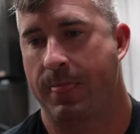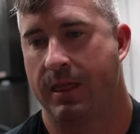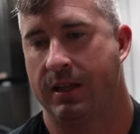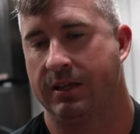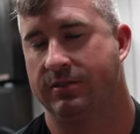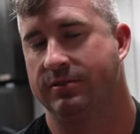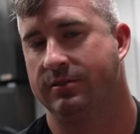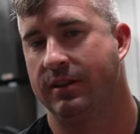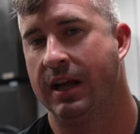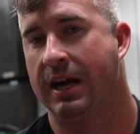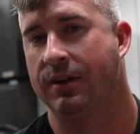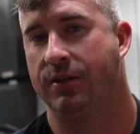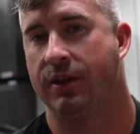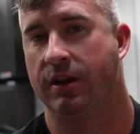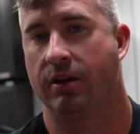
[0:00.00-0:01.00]
It's
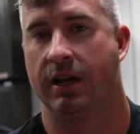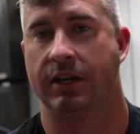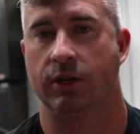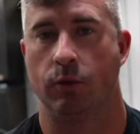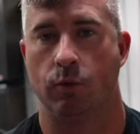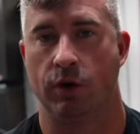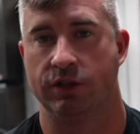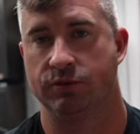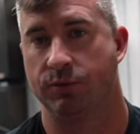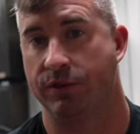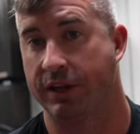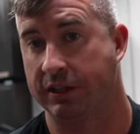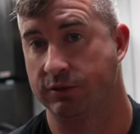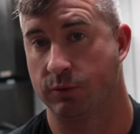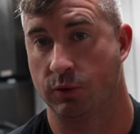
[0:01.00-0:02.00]
not there like it was when
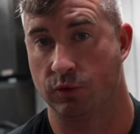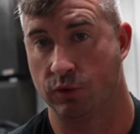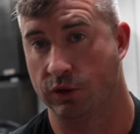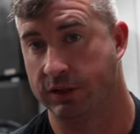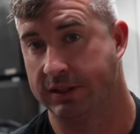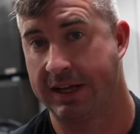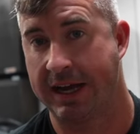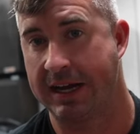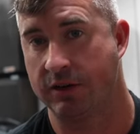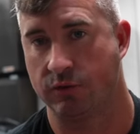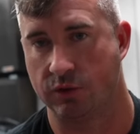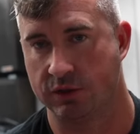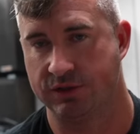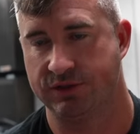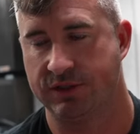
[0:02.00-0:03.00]
things were really tight and
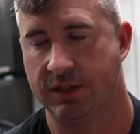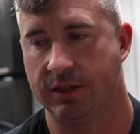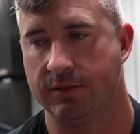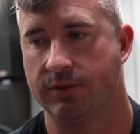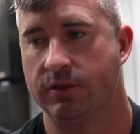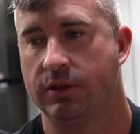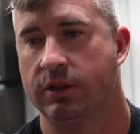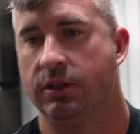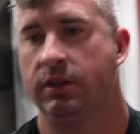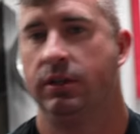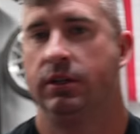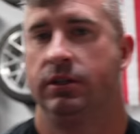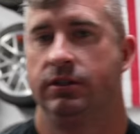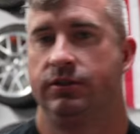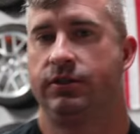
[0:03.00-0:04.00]
really stiff.
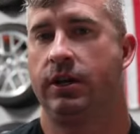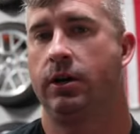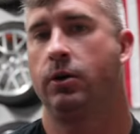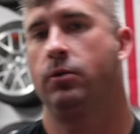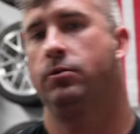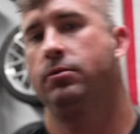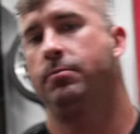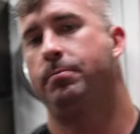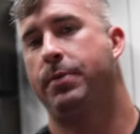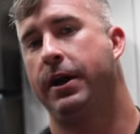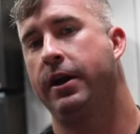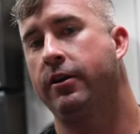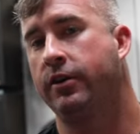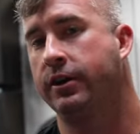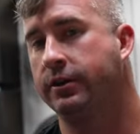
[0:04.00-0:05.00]
So
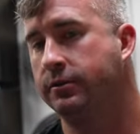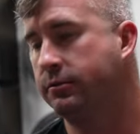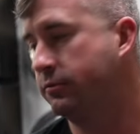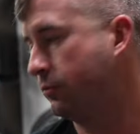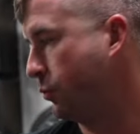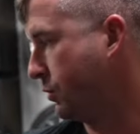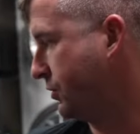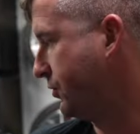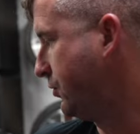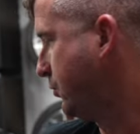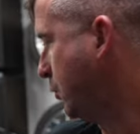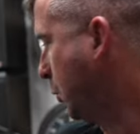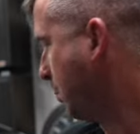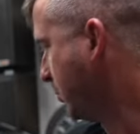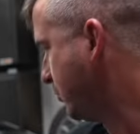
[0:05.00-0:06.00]
Perrin was
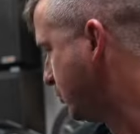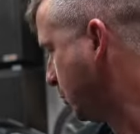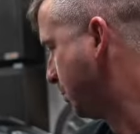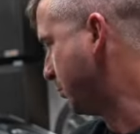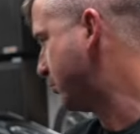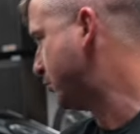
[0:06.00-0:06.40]
super, super,